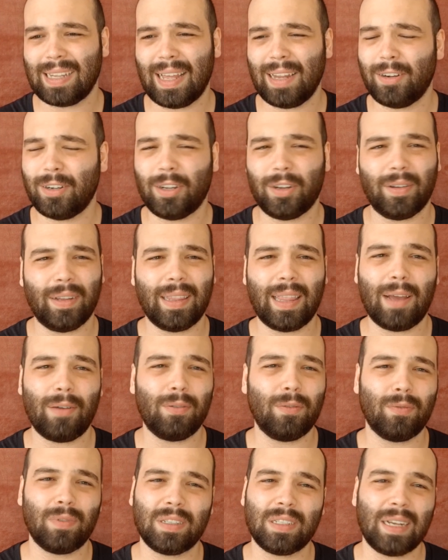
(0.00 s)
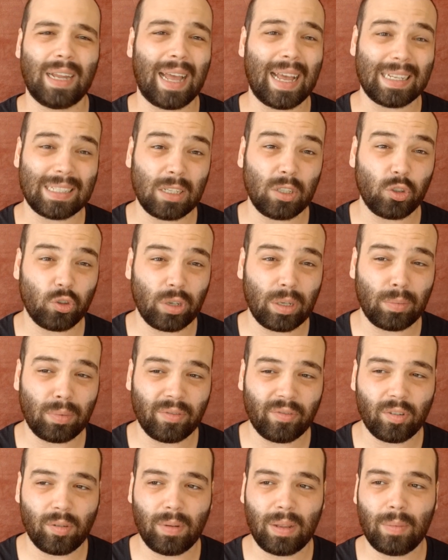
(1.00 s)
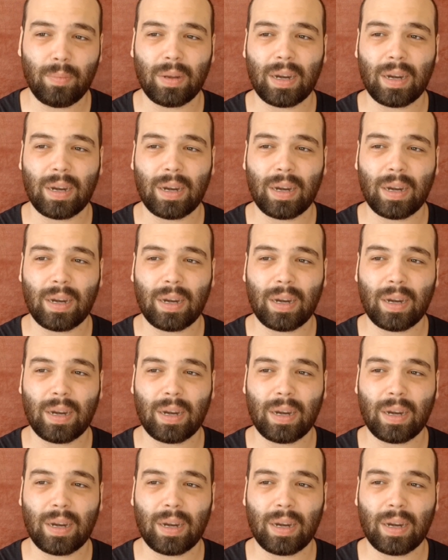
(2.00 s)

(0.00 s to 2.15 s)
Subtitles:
I don't know. That one wasn't as enjoyable for me,